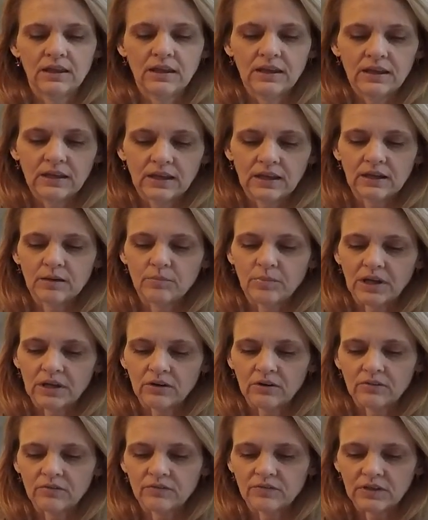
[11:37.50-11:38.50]
get a
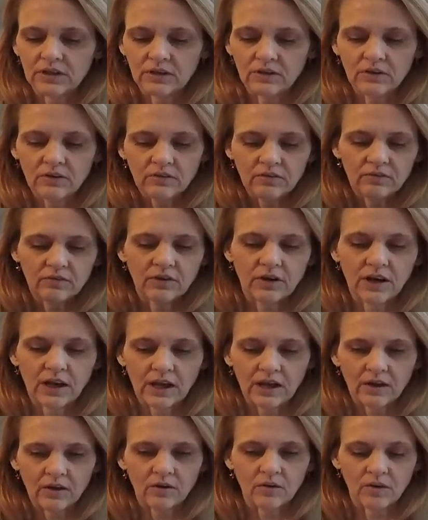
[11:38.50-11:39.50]
better feel for
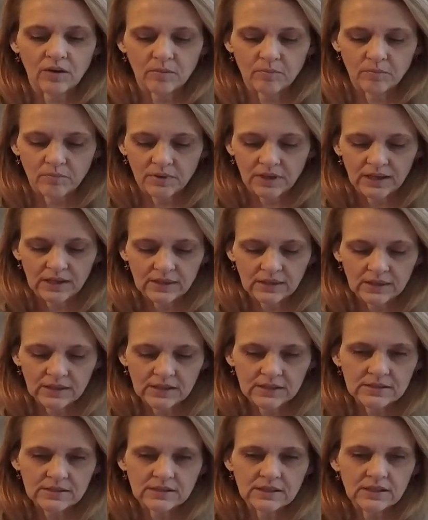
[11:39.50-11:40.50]
how big
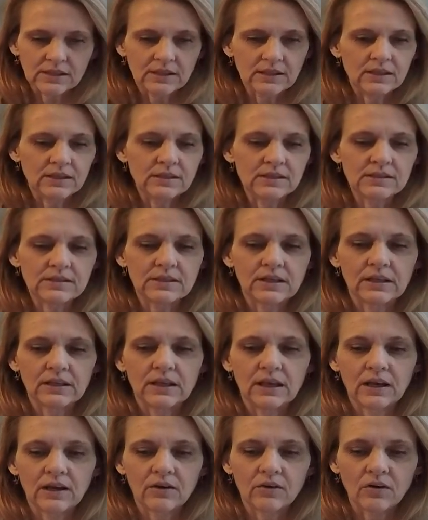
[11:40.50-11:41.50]
this is and
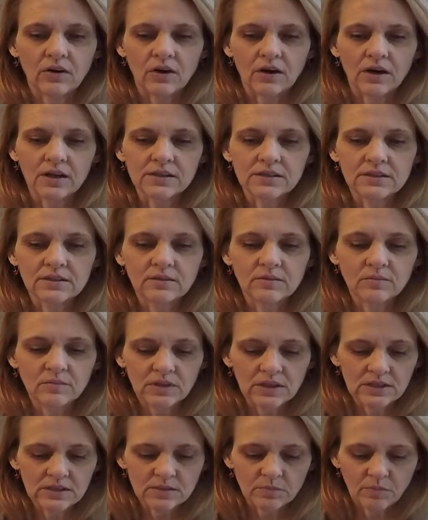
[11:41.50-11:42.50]
how awesome
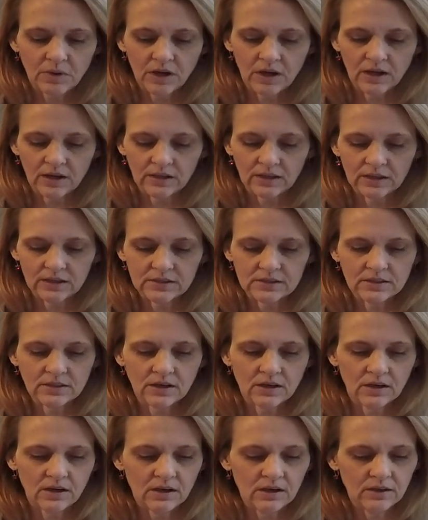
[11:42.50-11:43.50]
these pockets
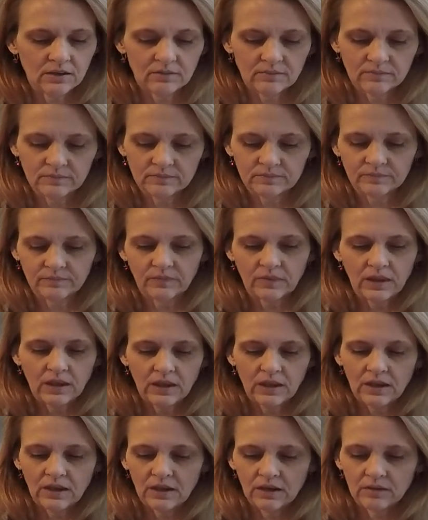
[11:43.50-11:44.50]
are.
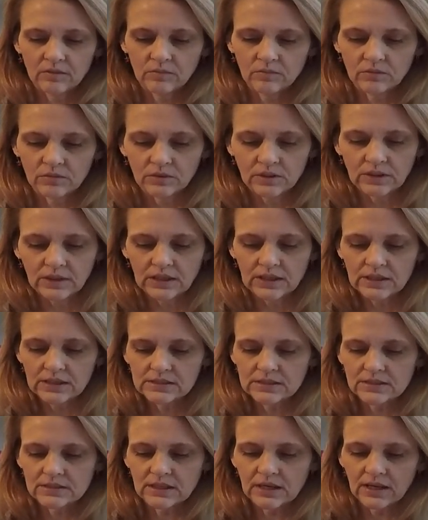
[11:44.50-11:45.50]
I'm really
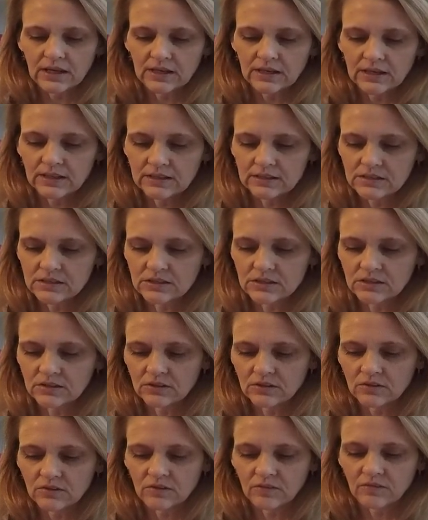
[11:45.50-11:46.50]
excited
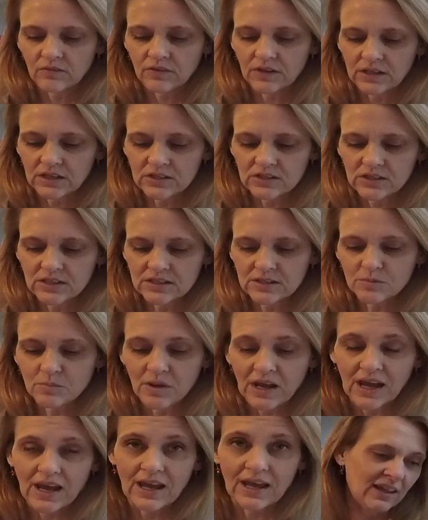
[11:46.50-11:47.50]
to finish this
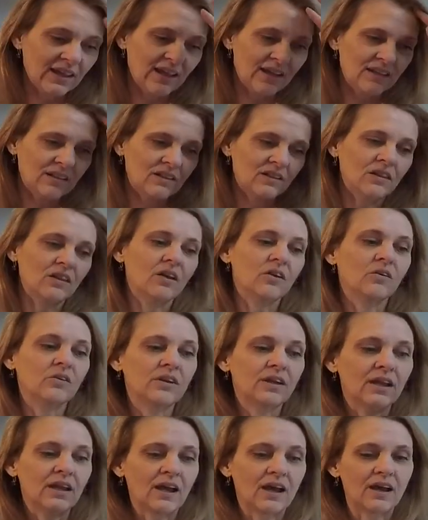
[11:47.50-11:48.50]
bag and load
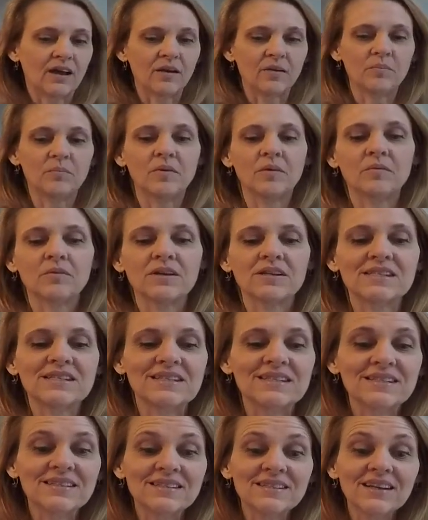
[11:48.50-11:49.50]
it up, but we
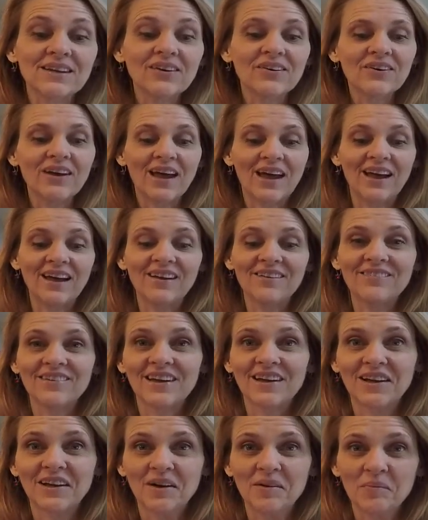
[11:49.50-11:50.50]
still have
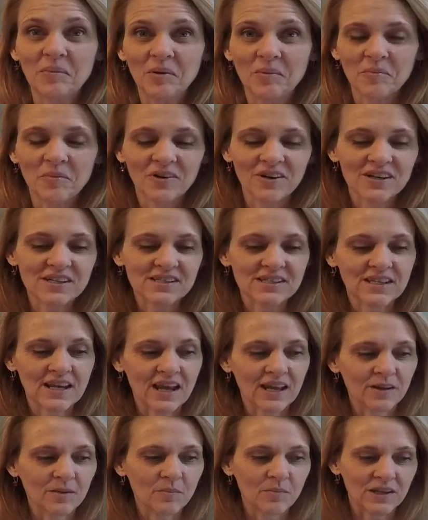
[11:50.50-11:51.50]
a couple more
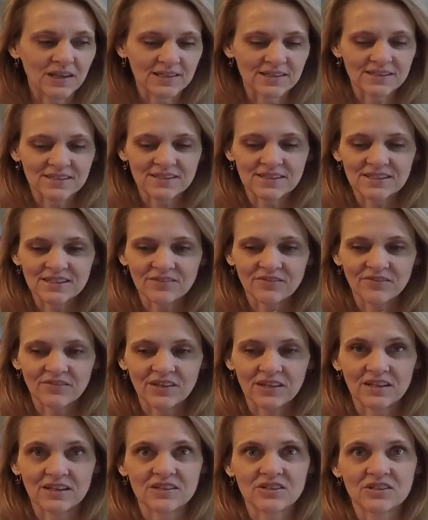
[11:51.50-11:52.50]
segments to
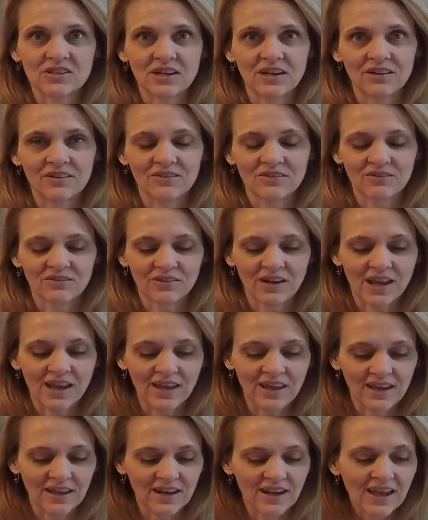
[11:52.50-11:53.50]
finish it, right?